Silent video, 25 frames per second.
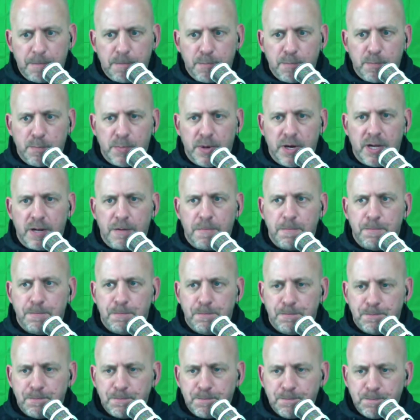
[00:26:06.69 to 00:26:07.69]
but
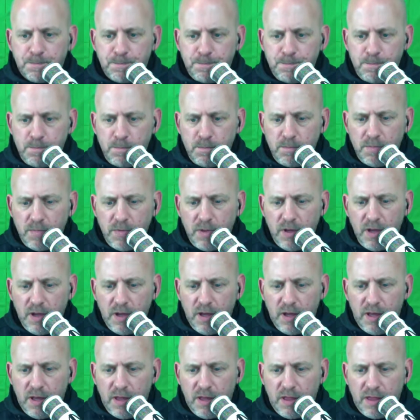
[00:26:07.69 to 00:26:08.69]

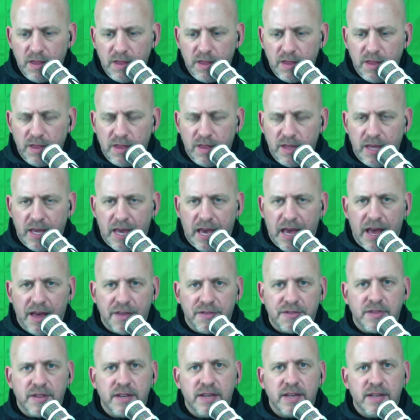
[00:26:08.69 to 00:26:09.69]
the
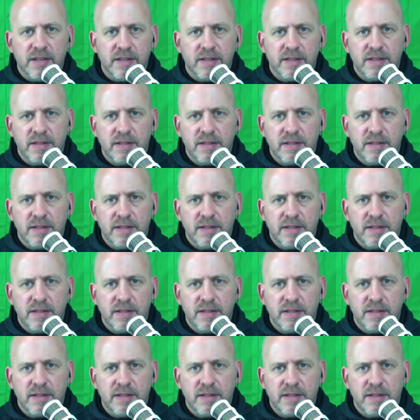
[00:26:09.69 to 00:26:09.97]
athlete